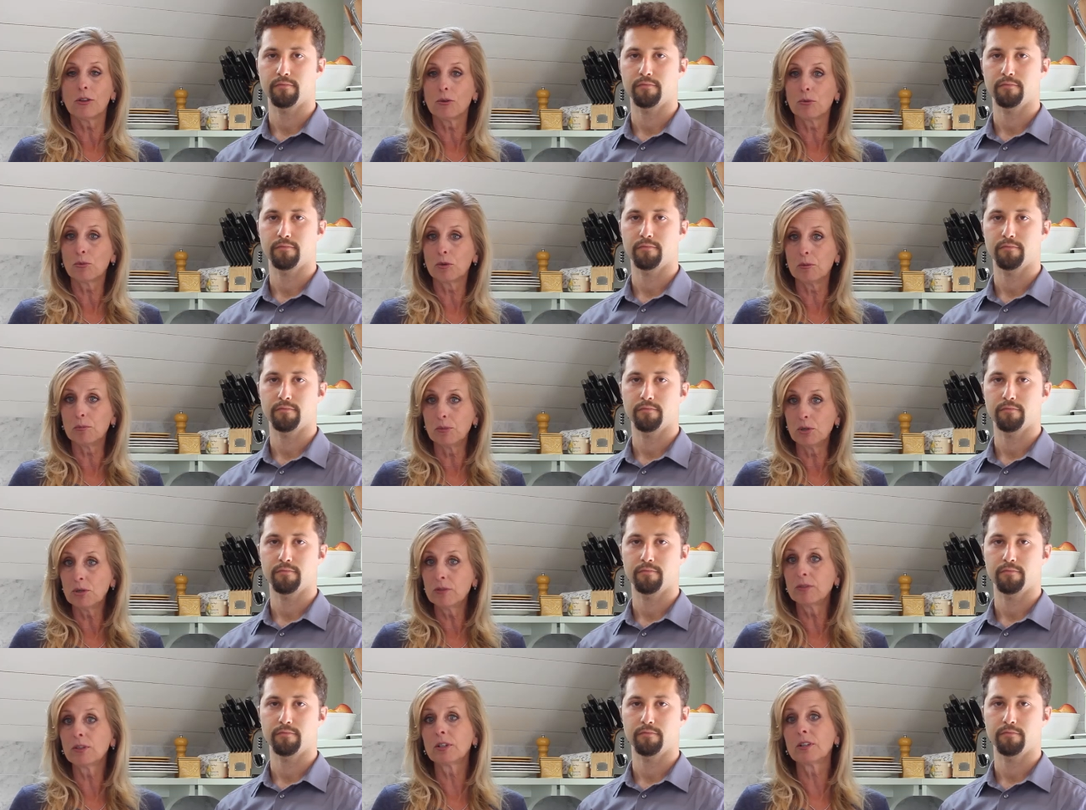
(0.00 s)
Speaker 1: the
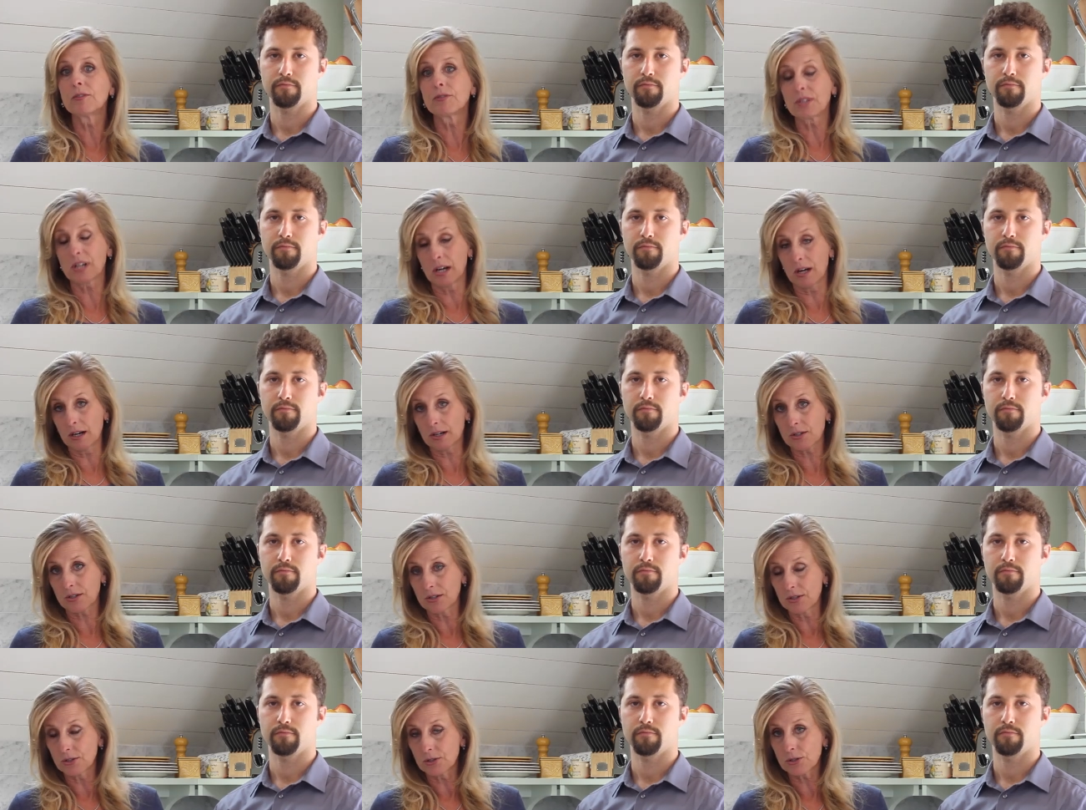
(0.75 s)
removal of
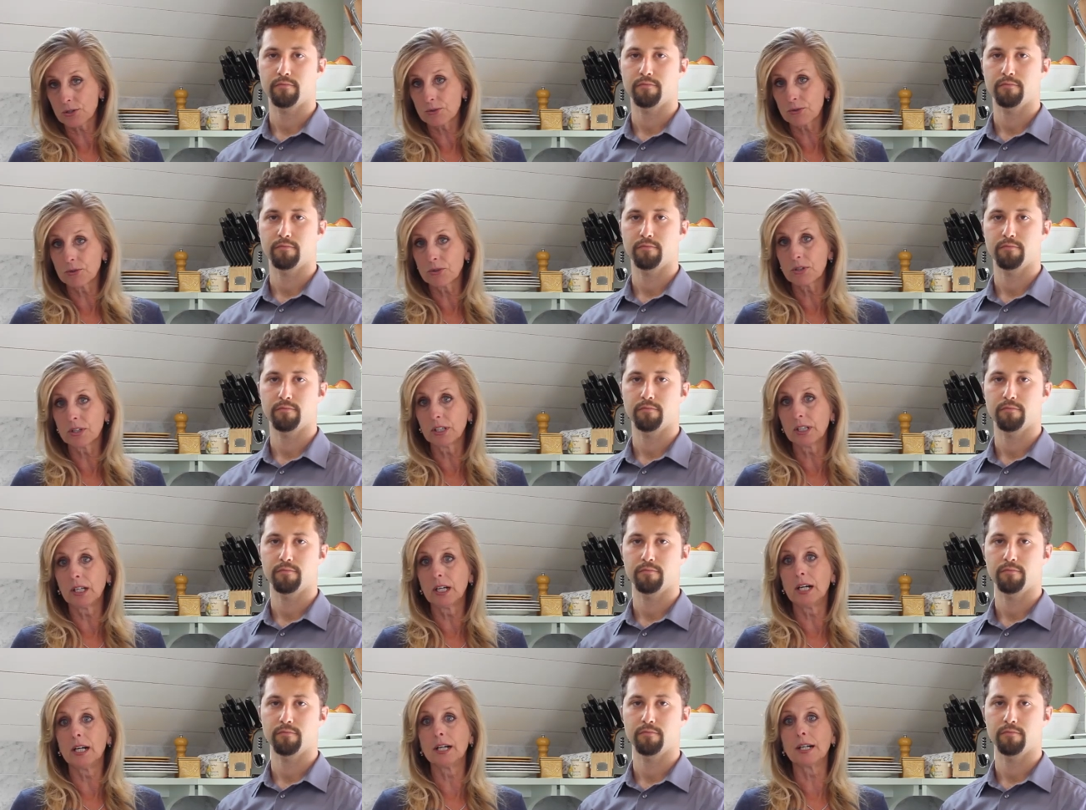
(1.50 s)
toxins through the
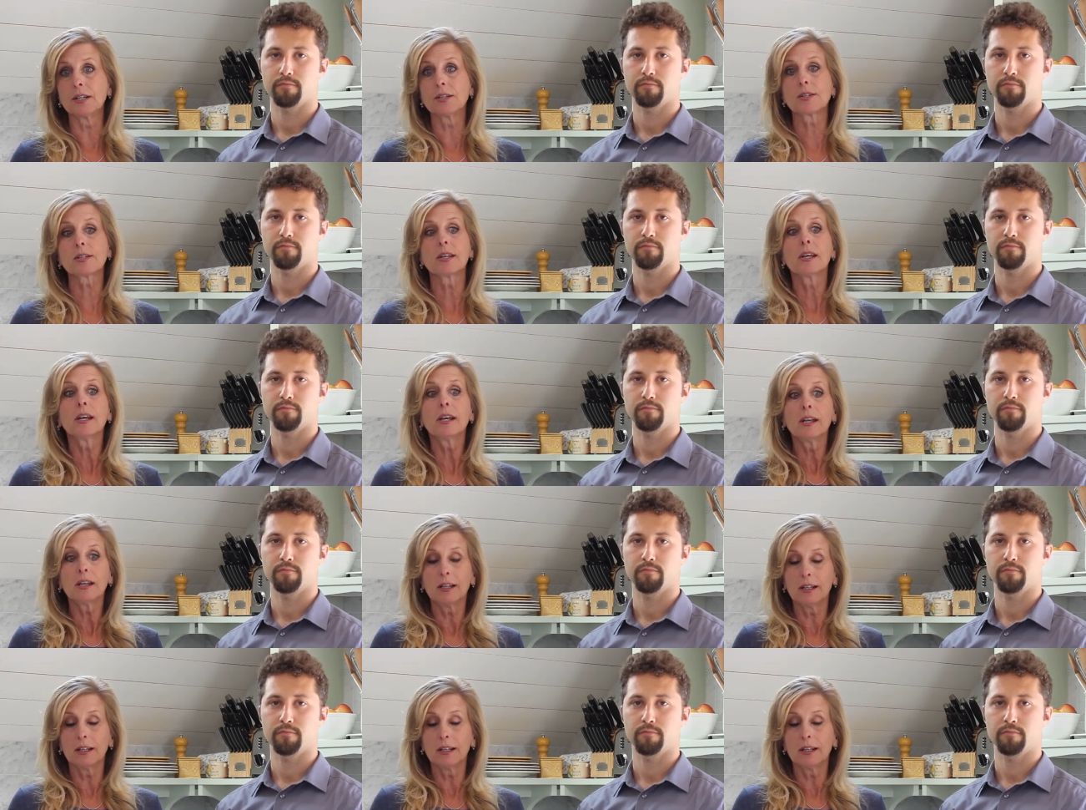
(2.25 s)
lungs,